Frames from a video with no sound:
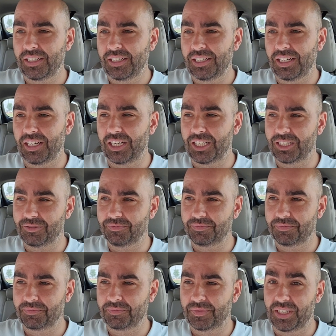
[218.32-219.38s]
and
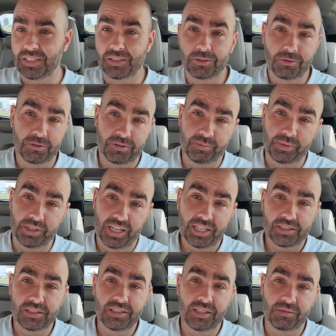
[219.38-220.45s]
then of course when I'm
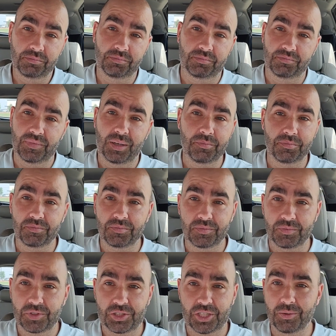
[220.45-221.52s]
relaxing, I'm
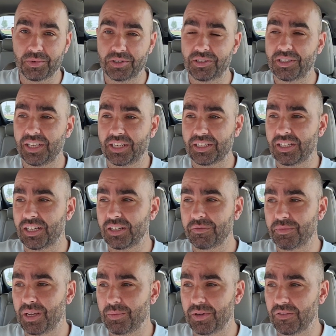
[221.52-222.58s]
similar. Like now,
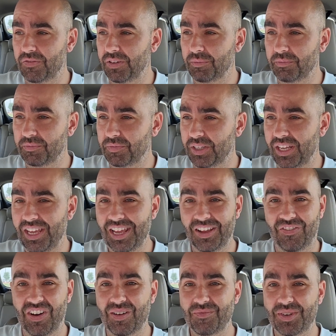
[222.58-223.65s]
maybe if
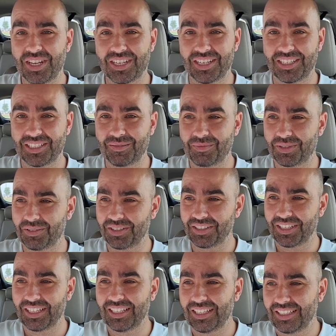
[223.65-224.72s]
I'm taking some sort
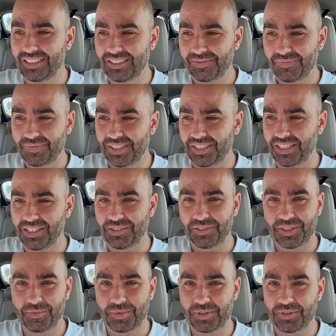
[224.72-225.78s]

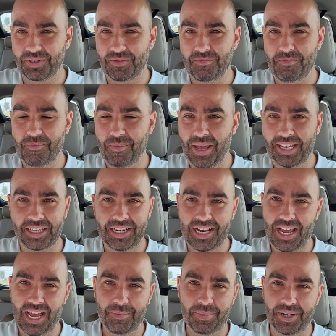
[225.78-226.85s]
of mega
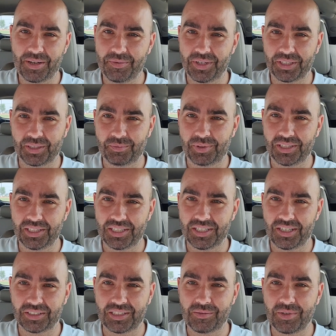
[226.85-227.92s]
nap and I want it completely
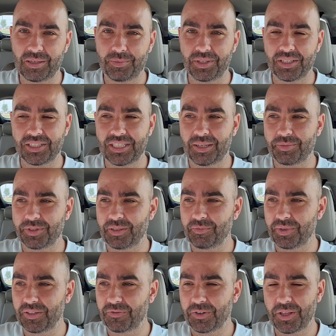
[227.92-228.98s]
dark, that might be an exception.
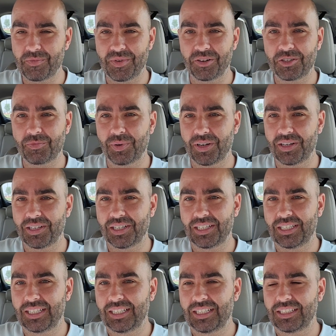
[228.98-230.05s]
But for the most part,
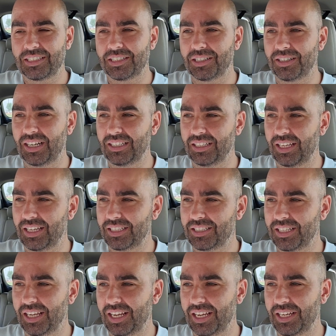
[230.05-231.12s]
I like
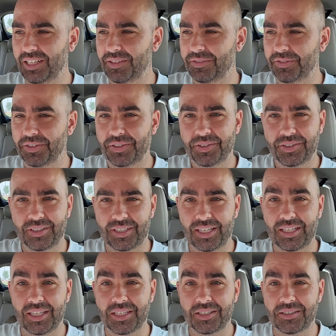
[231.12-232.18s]
to have
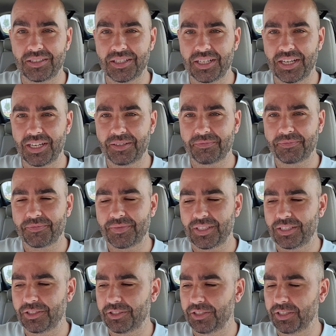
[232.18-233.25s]
daylight during the day.
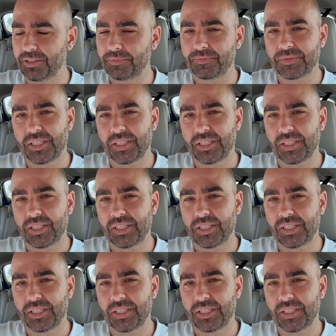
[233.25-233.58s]
So